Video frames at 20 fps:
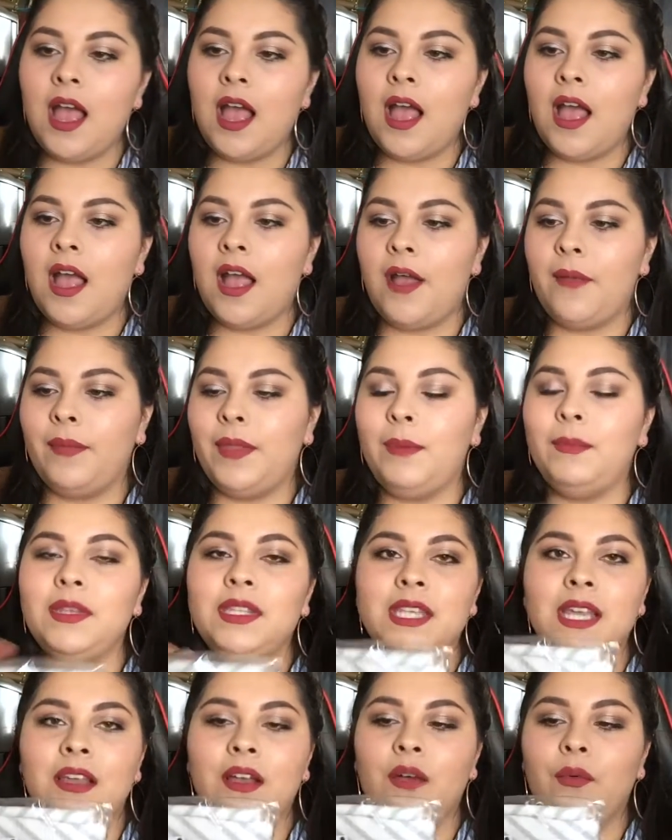Let me
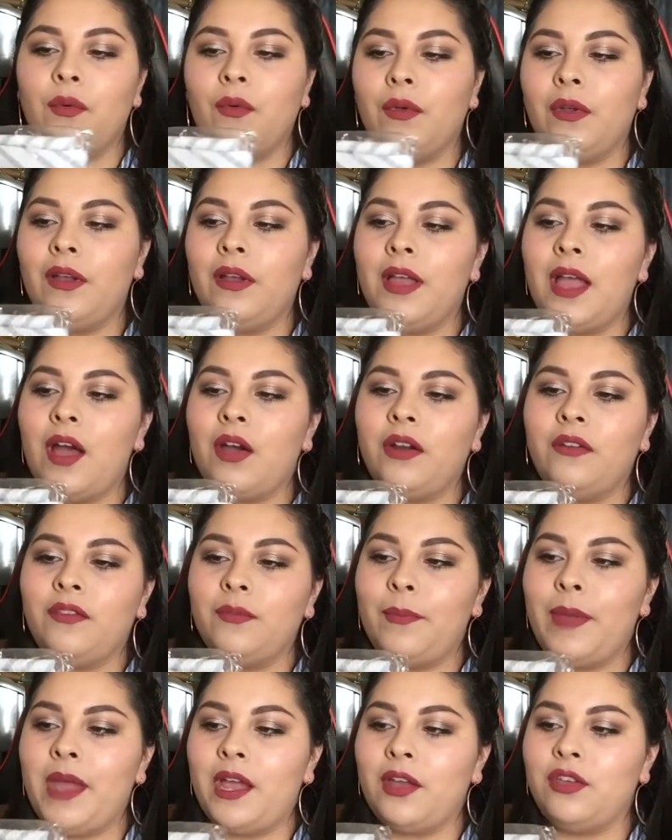take it out of
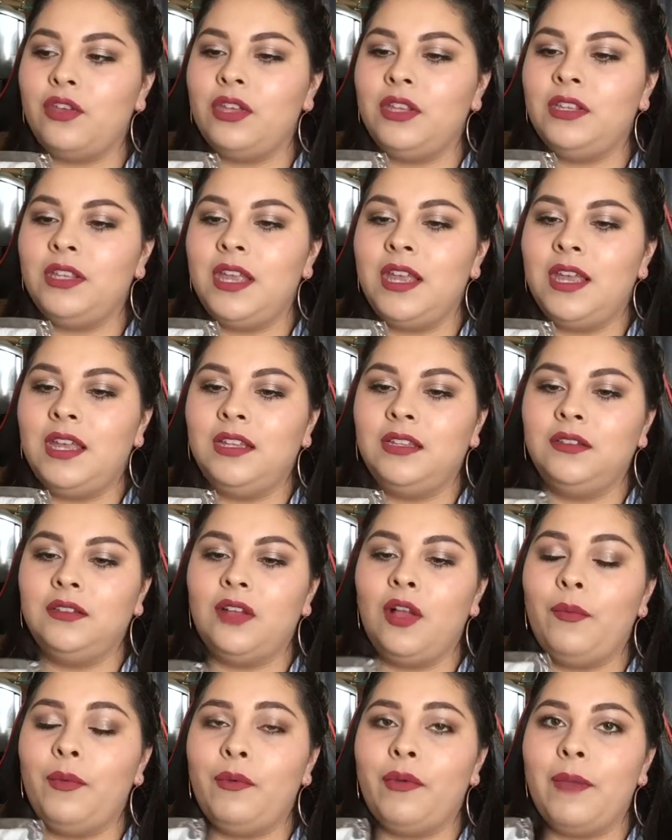the packaging, and
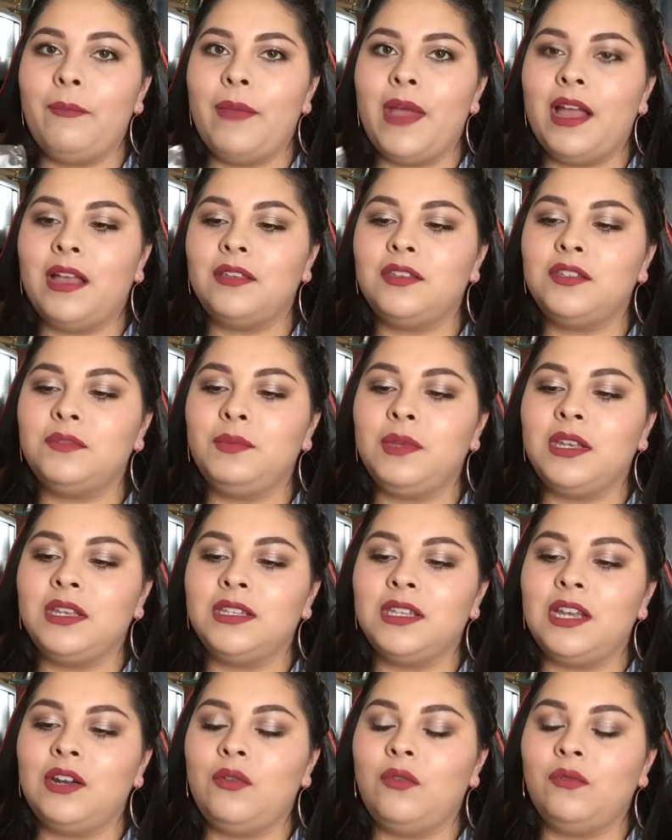I'll be right back, just
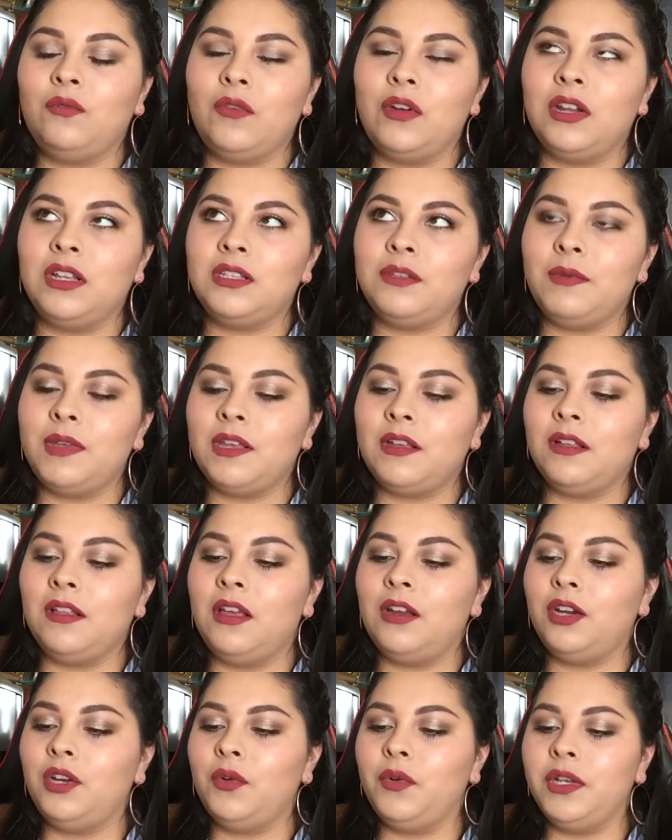because I don't want it to make a
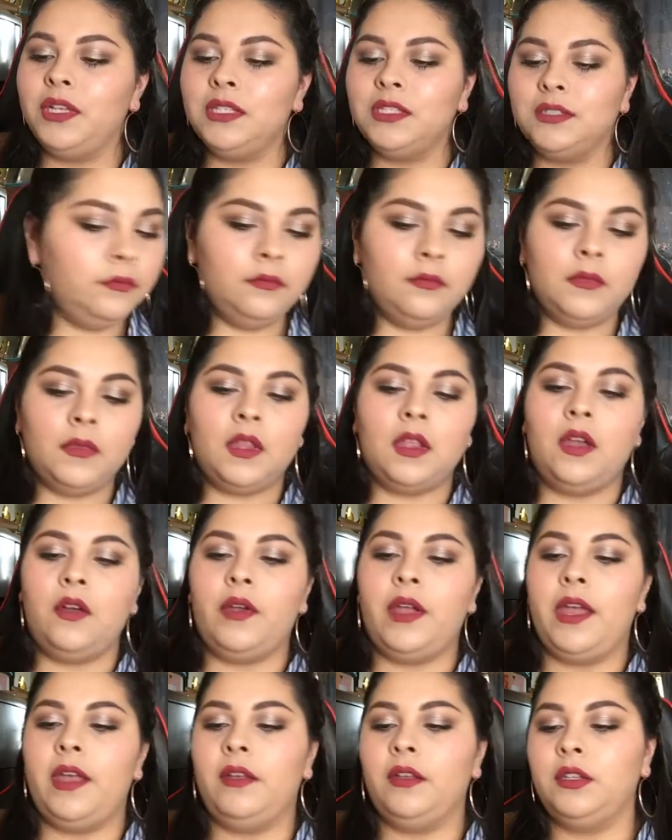lot of noise.
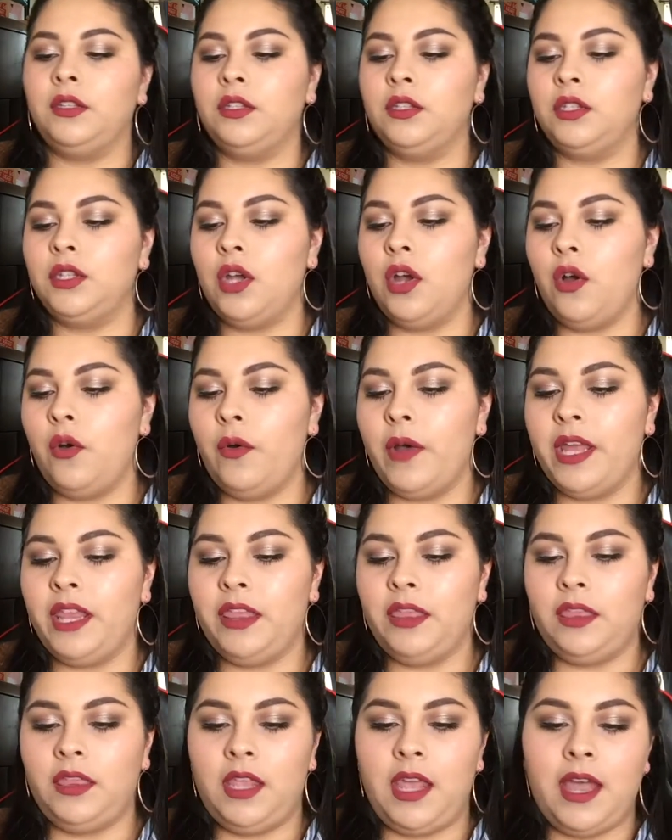Okay, so
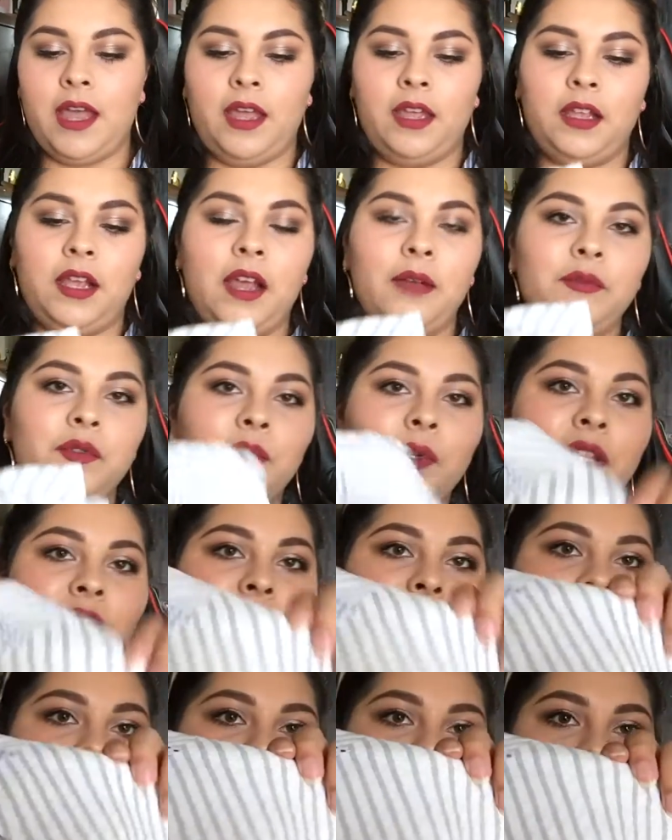yeah, it comes with
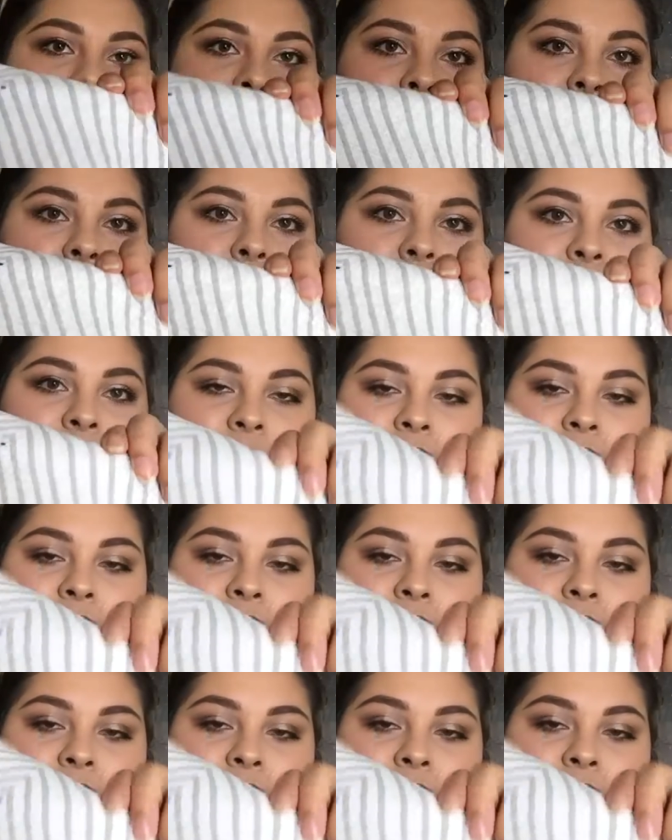two.